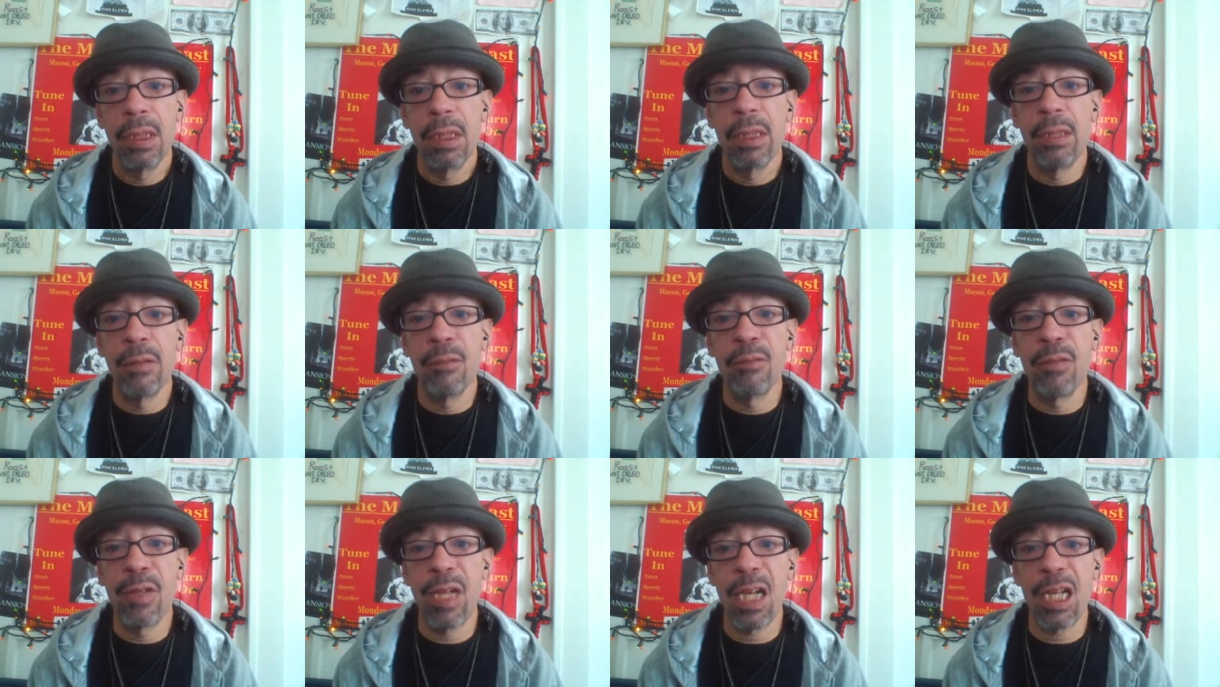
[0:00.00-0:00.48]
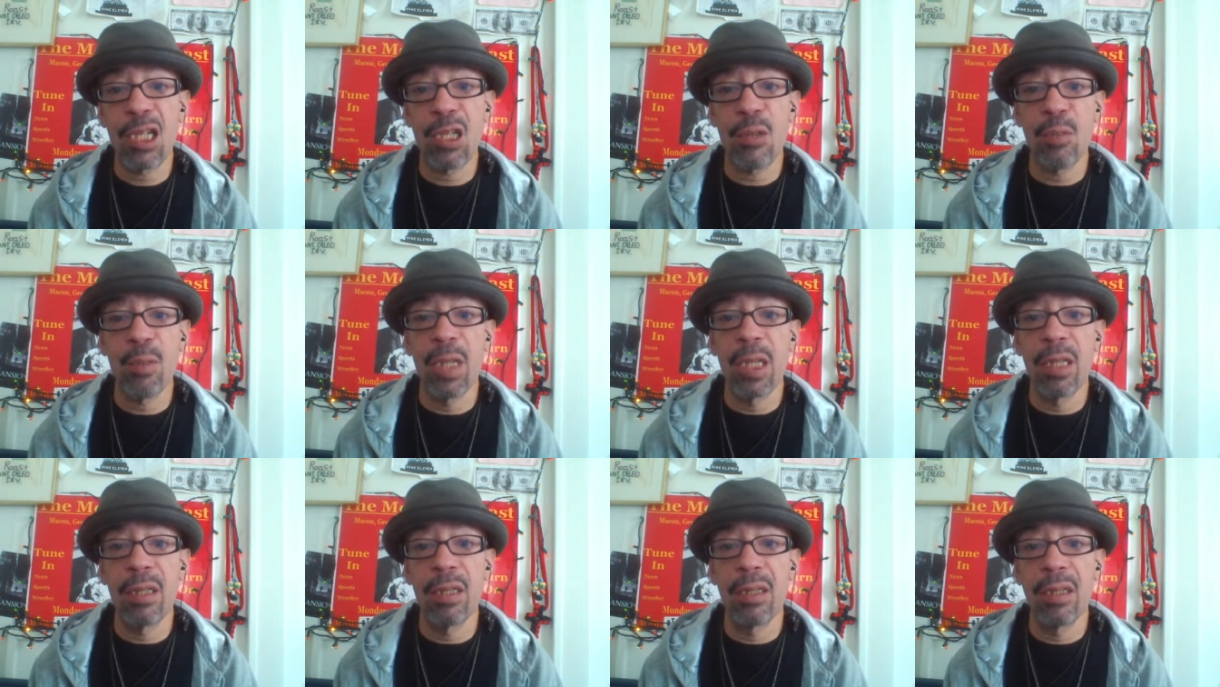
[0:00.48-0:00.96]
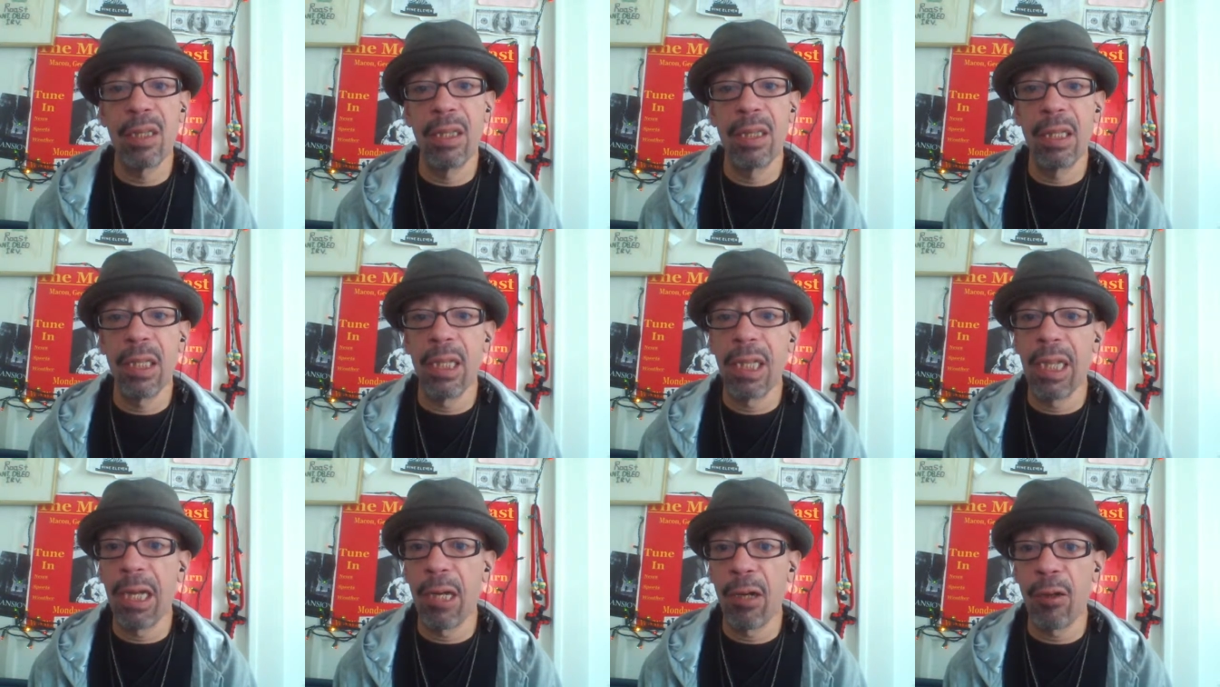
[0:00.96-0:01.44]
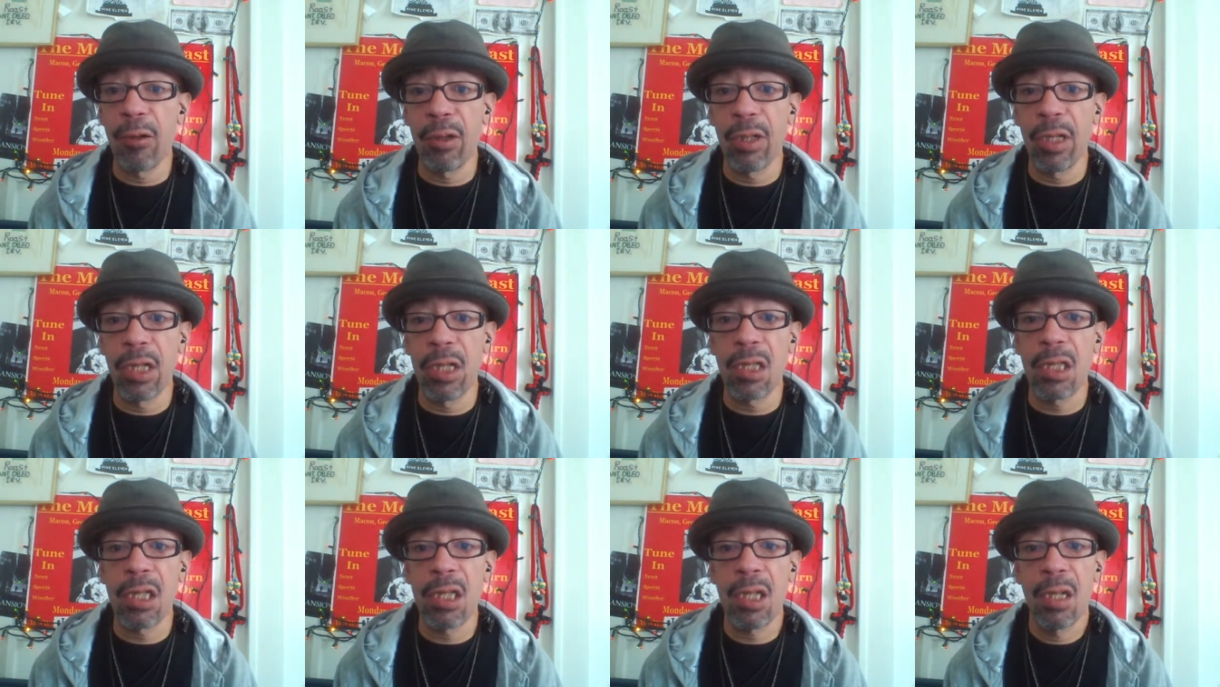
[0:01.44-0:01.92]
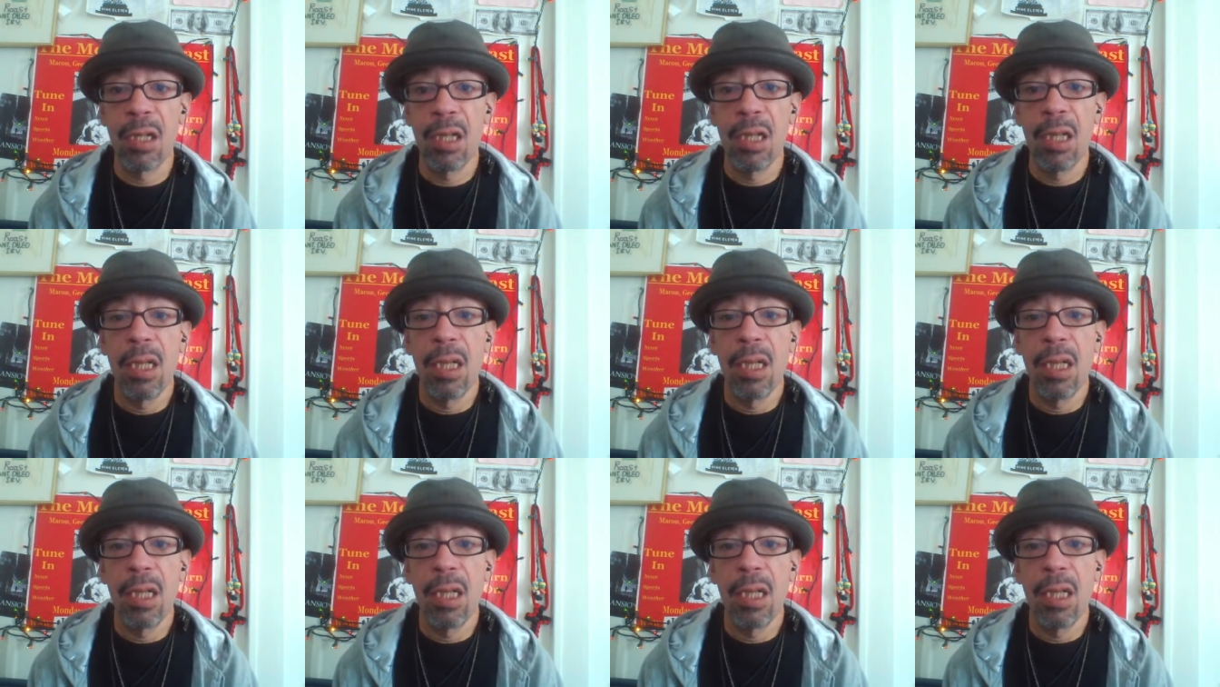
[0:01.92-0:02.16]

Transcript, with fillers: Investment in the areas